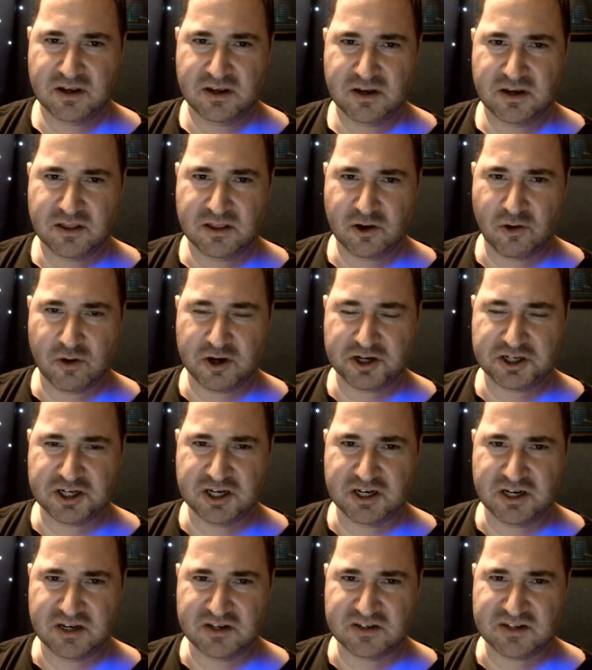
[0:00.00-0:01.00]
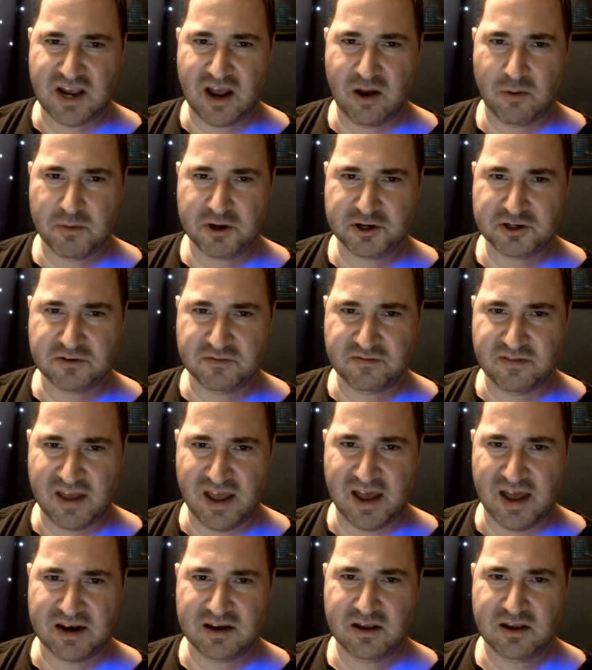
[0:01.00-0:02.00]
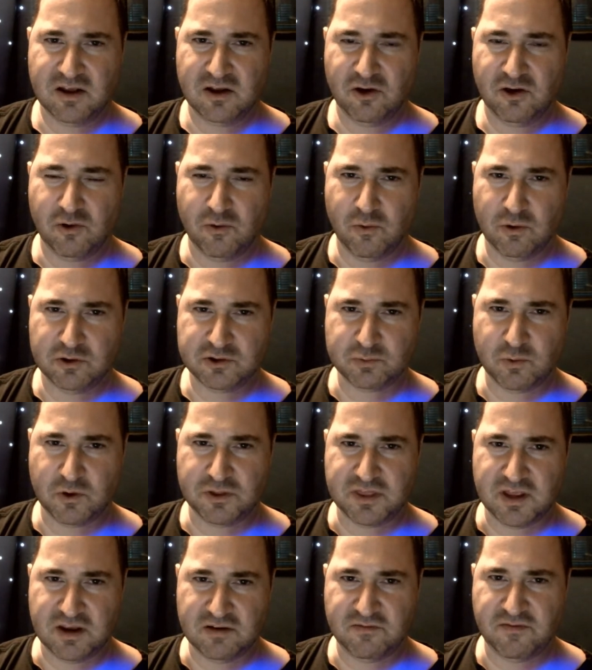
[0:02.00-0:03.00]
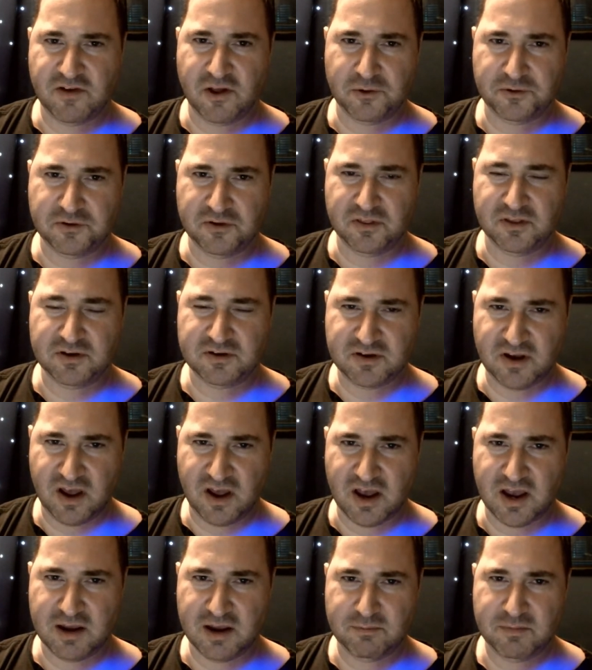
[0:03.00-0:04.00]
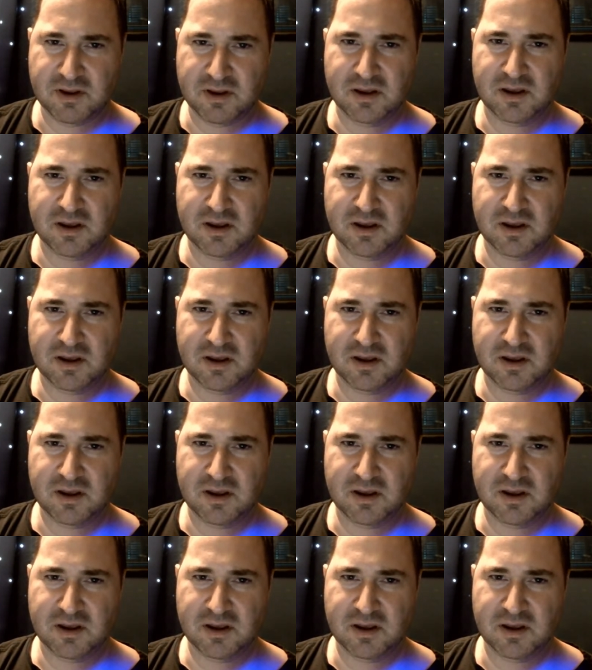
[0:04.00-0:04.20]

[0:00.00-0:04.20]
And the question is, how much of that was what they felt at the time,